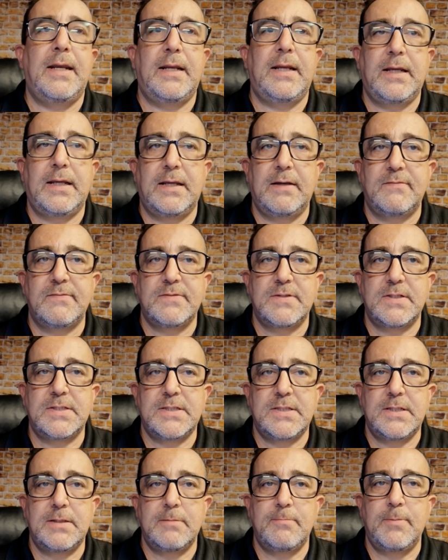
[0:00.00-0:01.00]
it gives us
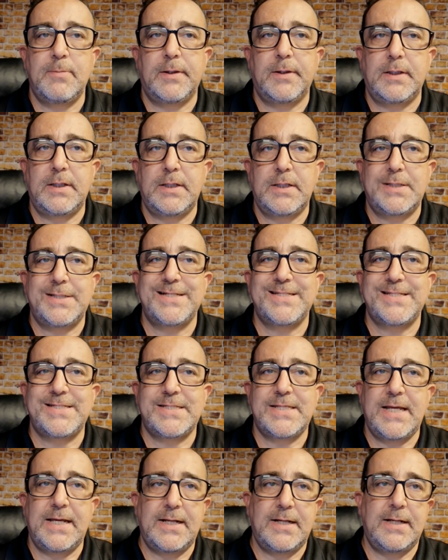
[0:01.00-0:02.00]
the ability to
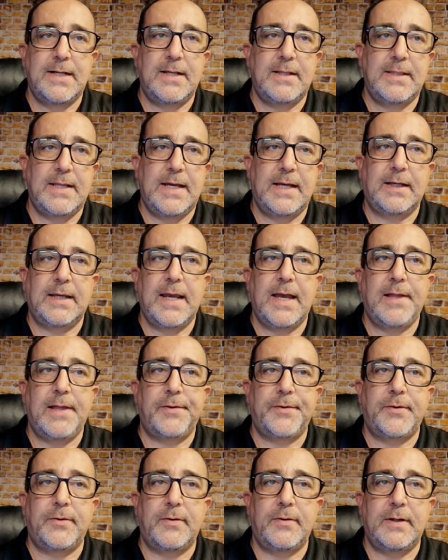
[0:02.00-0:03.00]
send that
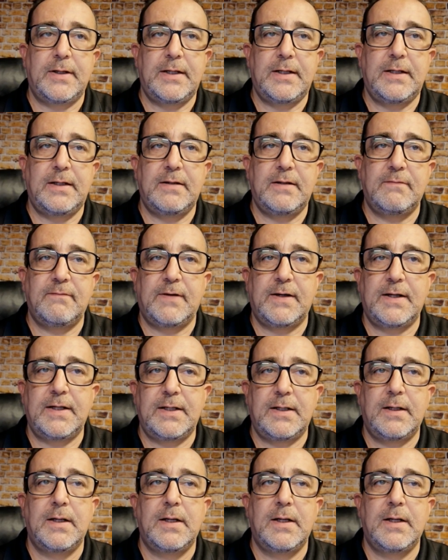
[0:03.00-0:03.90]
calendar invite